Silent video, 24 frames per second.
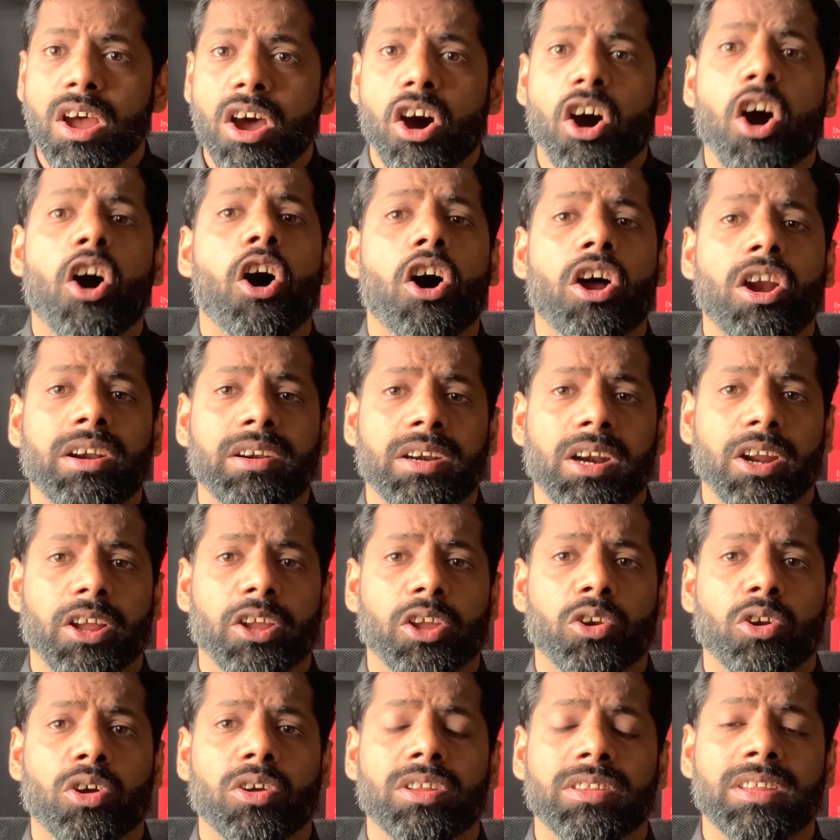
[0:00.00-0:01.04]
or
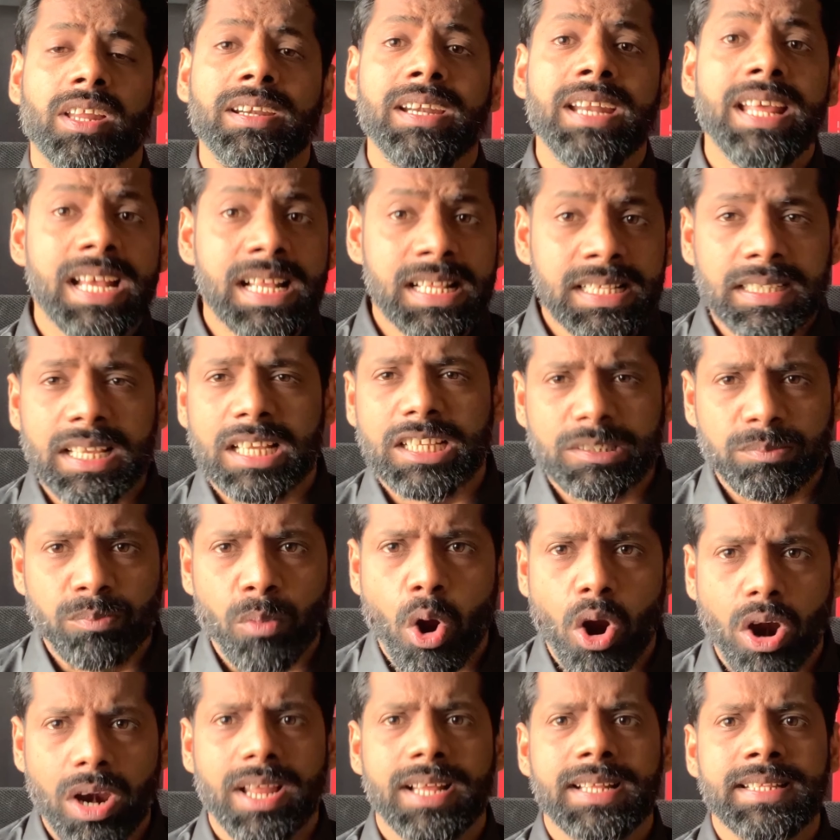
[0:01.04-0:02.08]
the deals are
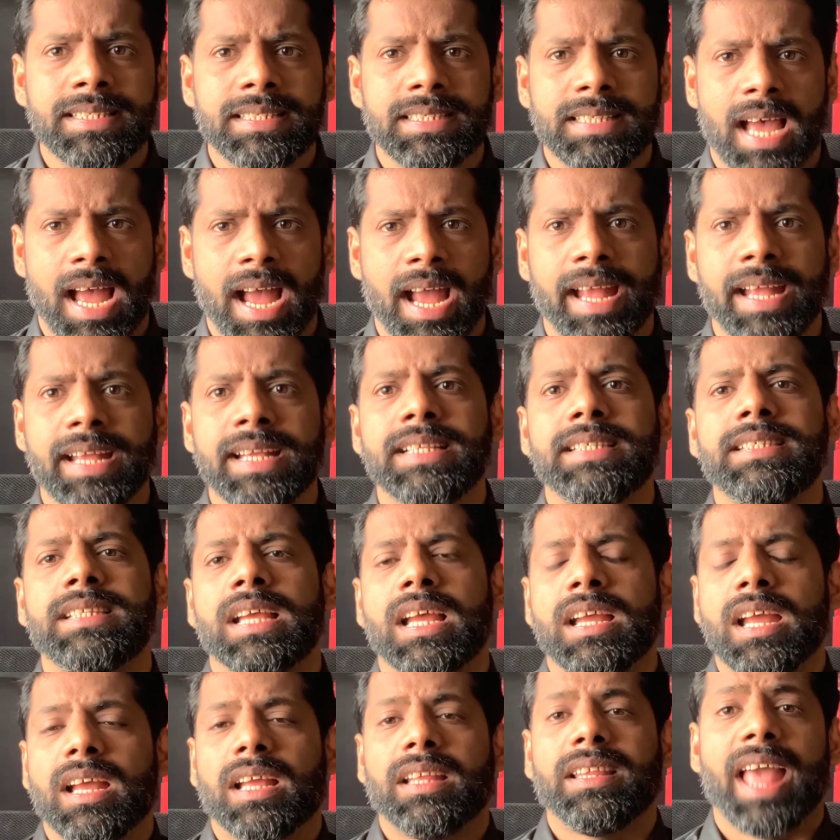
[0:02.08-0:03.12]
small in size,
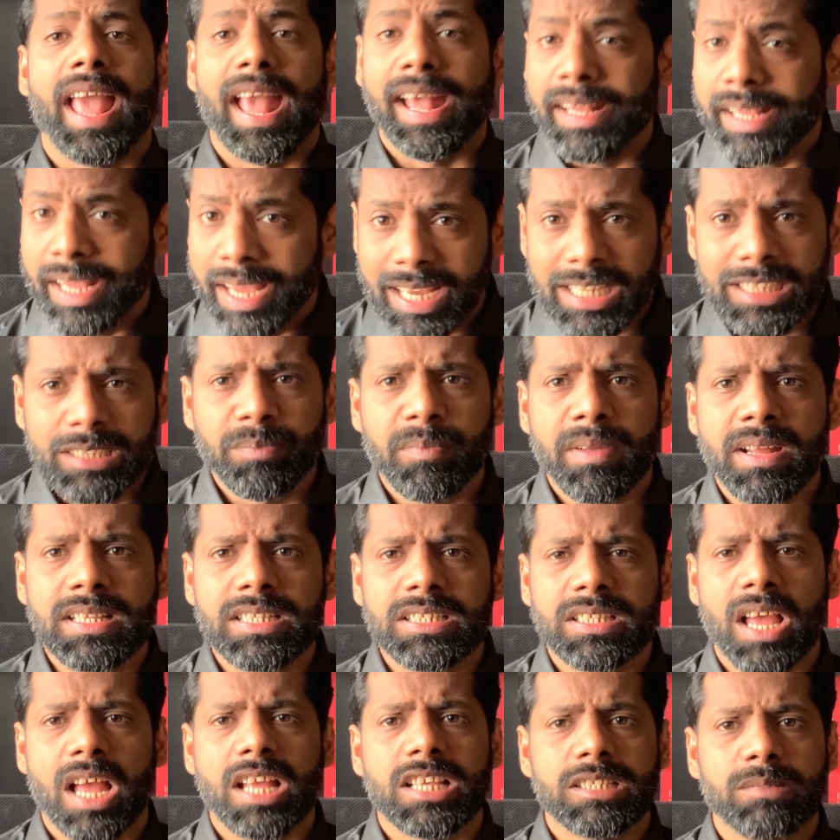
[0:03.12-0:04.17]
the
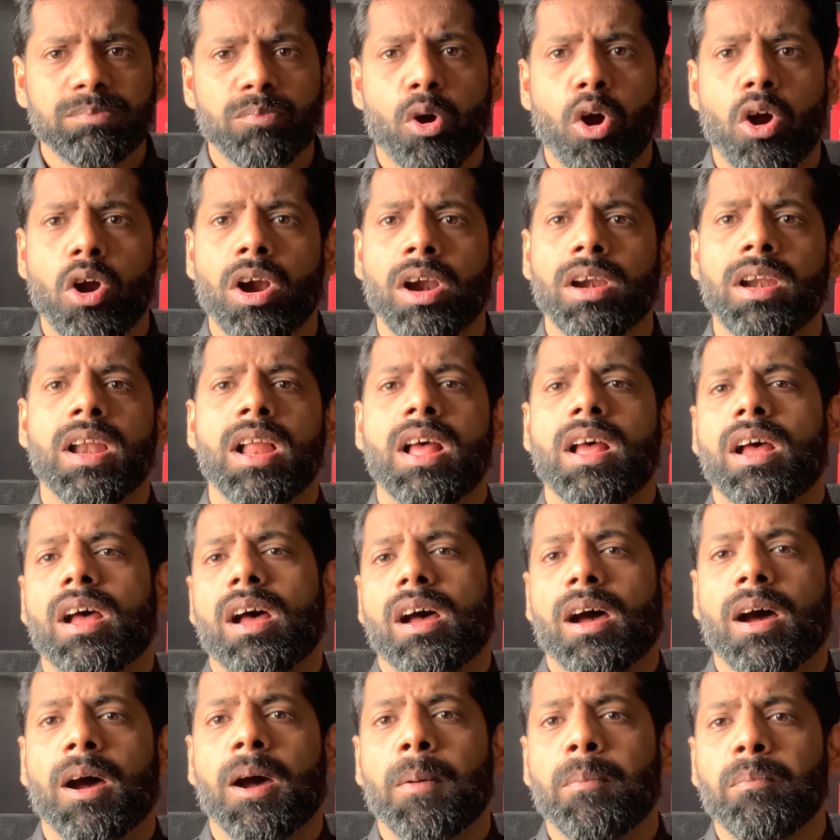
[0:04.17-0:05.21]
engagements are small,
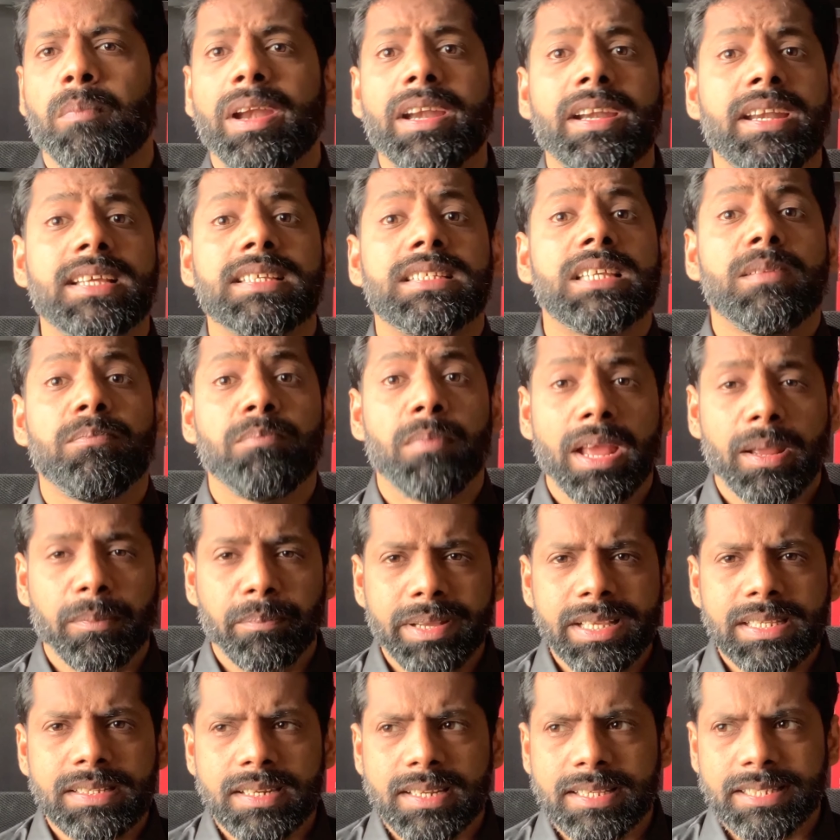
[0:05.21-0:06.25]
it doesn't make
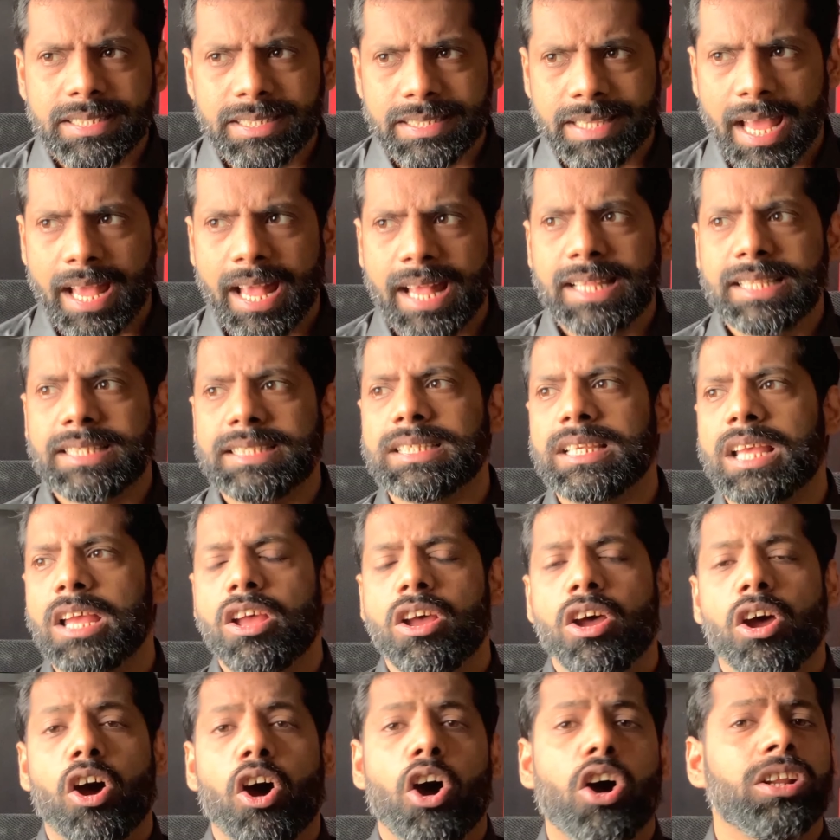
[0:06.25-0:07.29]
business sense,
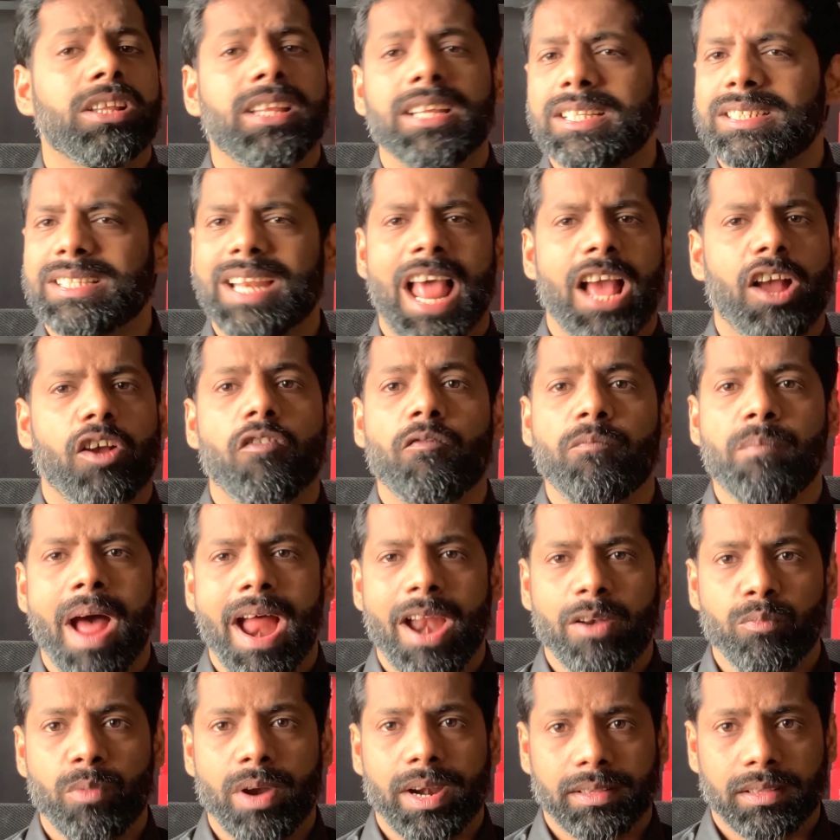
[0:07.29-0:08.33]
or there is lack of
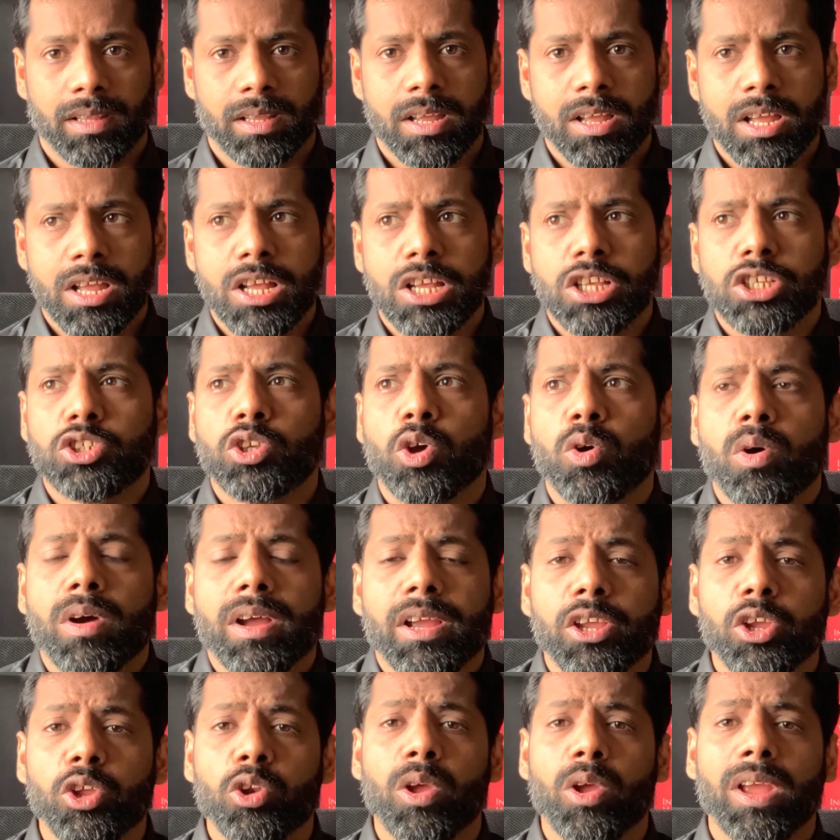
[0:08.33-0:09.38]
bandwidth. So
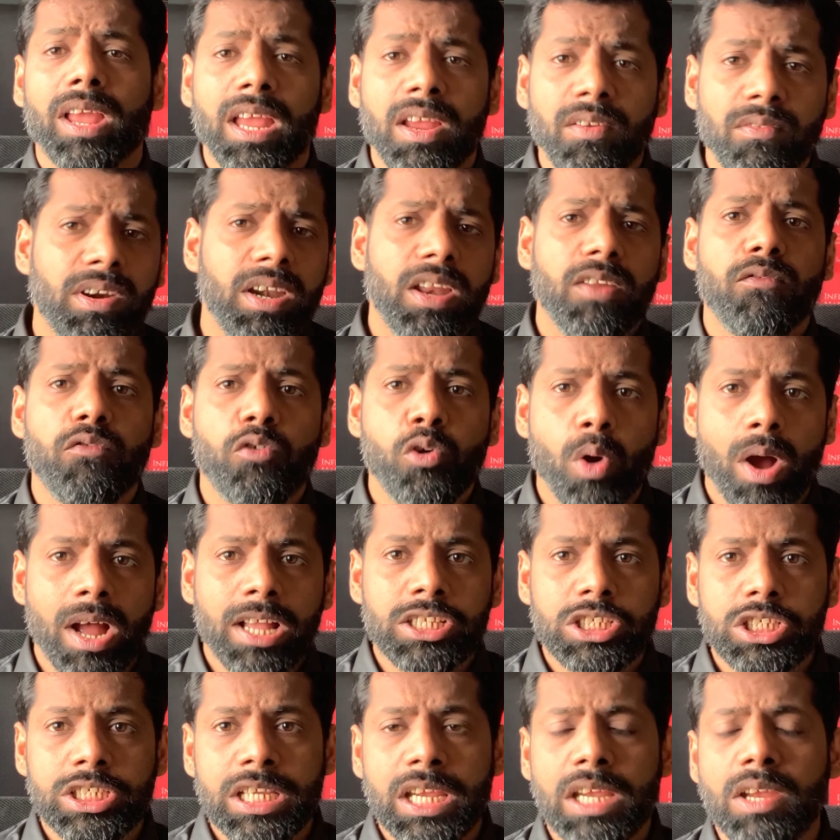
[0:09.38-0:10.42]
even if you
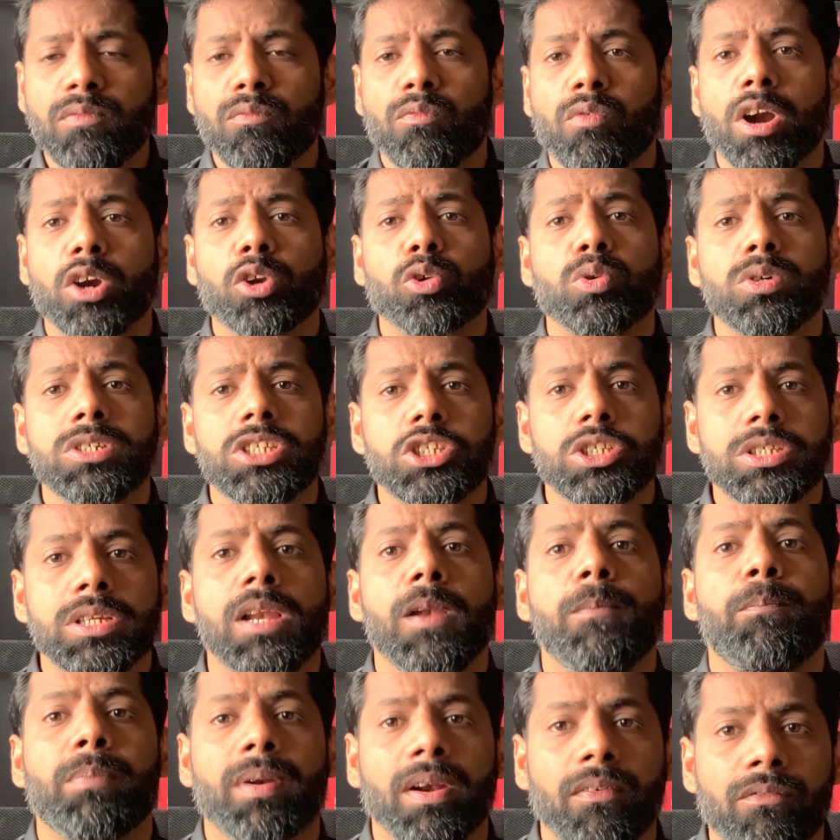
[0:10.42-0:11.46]
achieve, what could
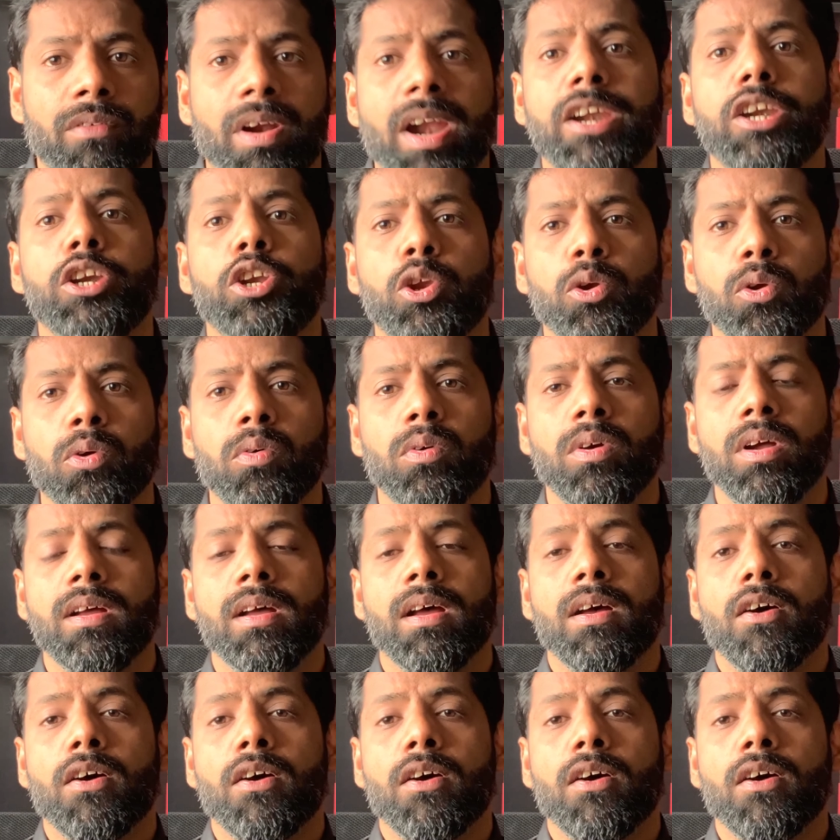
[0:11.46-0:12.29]
still prevent you